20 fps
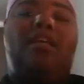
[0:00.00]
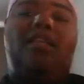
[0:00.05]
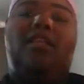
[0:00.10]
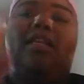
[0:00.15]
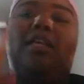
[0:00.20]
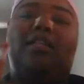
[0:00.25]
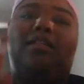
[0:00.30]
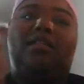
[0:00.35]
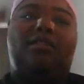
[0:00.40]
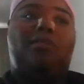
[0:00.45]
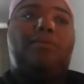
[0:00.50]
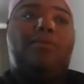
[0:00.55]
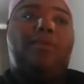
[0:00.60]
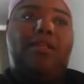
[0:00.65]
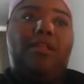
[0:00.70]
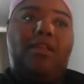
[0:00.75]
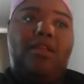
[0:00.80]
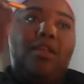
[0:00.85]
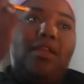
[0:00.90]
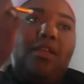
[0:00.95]
like this
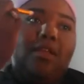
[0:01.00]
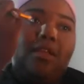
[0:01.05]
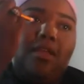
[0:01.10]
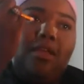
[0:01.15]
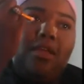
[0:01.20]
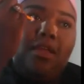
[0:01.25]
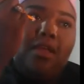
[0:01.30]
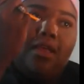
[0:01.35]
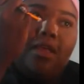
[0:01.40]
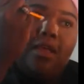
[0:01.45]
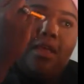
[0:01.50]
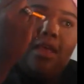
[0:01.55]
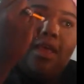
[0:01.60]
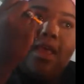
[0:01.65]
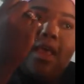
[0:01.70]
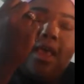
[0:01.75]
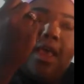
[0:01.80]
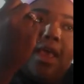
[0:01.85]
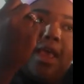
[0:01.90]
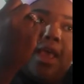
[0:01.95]
one
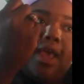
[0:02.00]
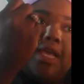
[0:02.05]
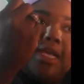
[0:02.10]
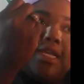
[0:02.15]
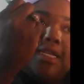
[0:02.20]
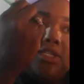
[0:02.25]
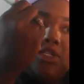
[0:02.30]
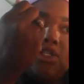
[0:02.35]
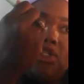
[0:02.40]
and